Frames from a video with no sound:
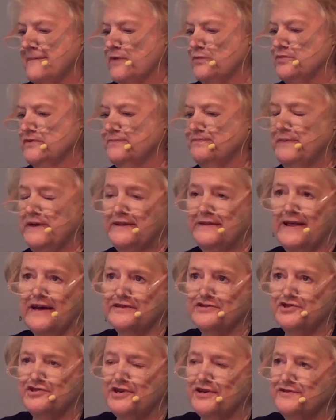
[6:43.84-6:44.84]
We'll be
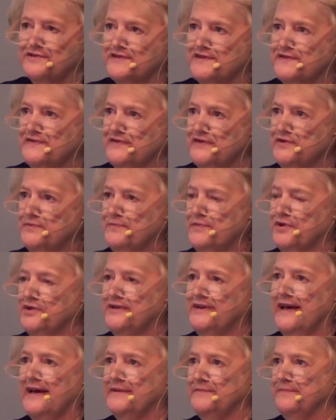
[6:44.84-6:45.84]
like Charles Fillmore,
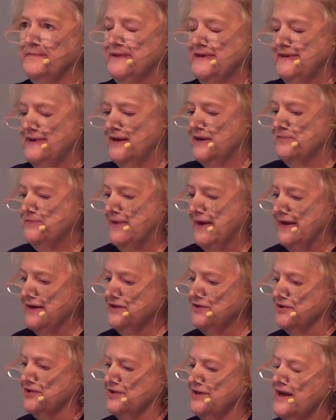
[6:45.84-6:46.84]
not be a
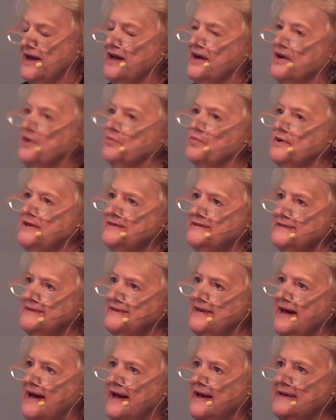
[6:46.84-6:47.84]
beggar. We
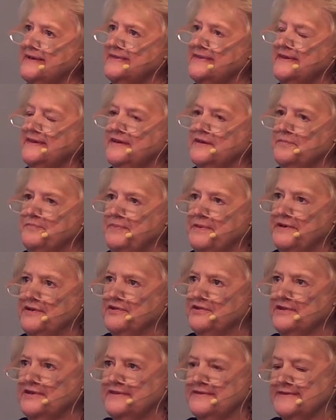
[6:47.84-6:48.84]
deny the
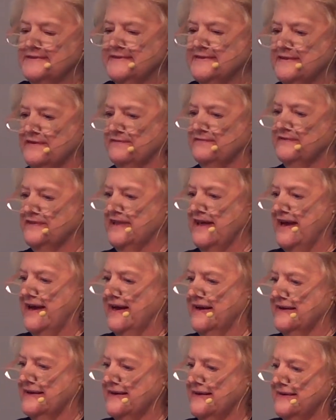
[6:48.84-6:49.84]
appearance of
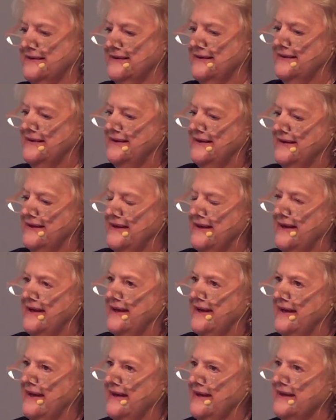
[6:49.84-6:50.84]
lack.
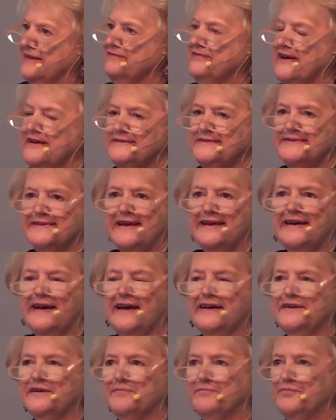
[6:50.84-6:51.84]
If I say
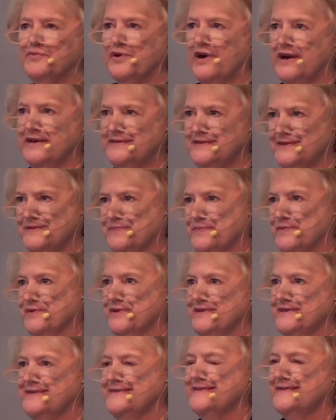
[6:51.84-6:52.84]
I am
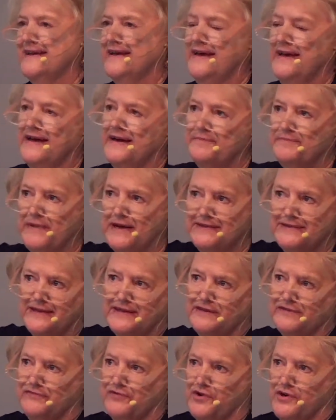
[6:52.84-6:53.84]
prosperous, my
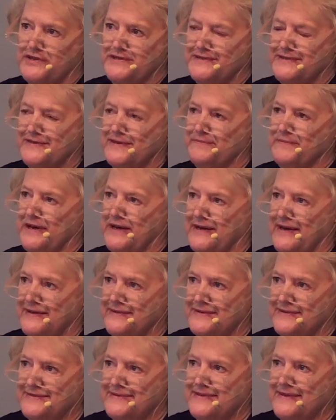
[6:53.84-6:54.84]
little voice in my head
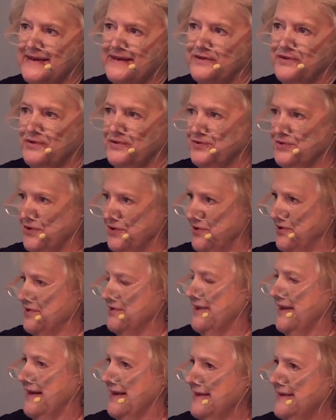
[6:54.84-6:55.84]
is saying, oh, no, you're
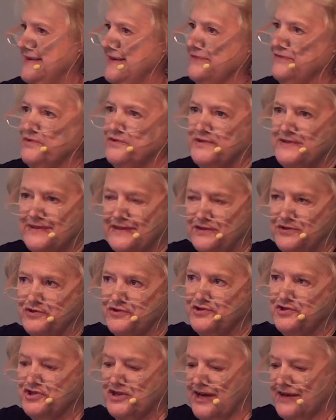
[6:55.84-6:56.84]
not. Have you seen
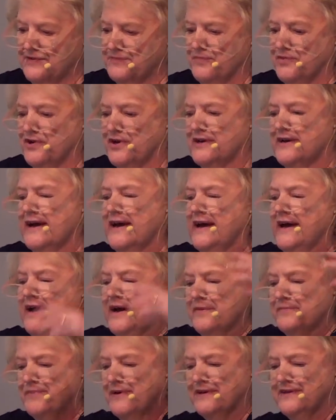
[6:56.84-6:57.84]
your checkbook?
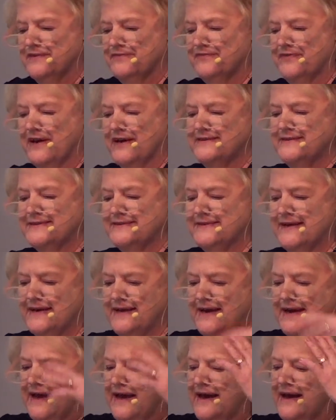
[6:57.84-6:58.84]
But if I
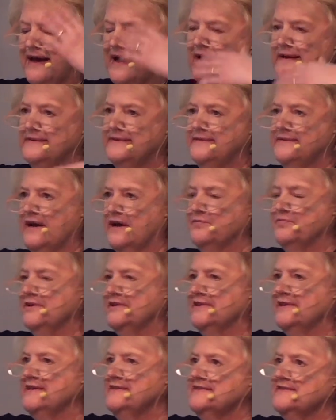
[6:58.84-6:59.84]
say I
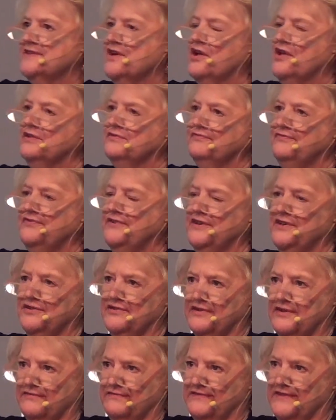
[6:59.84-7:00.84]
release all fear
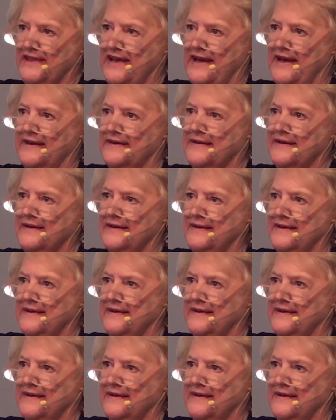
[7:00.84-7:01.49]
of lack,